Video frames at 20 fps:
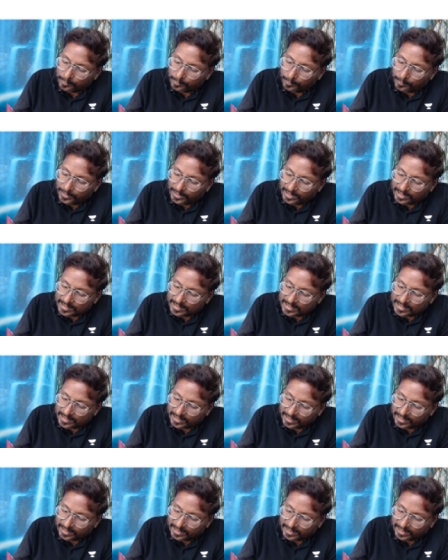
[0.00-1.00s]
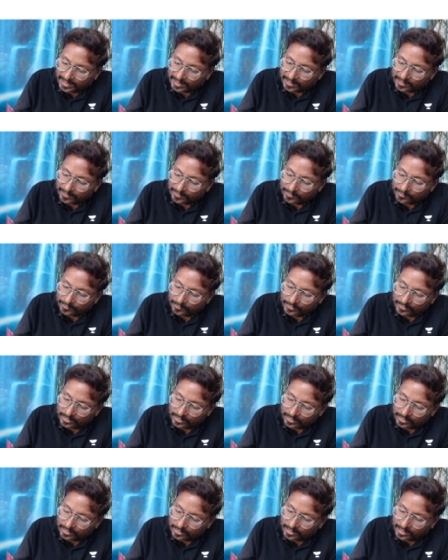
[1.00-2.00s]
B, C, D,
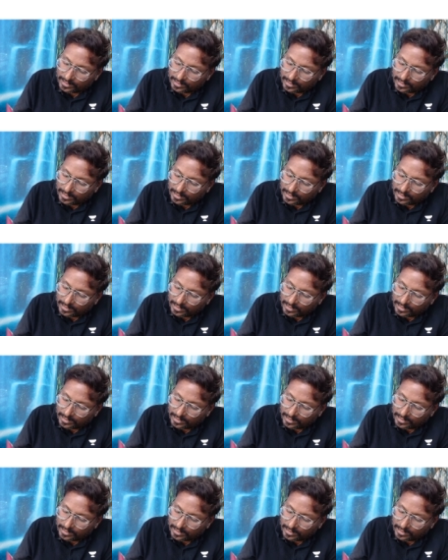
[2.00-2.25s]
that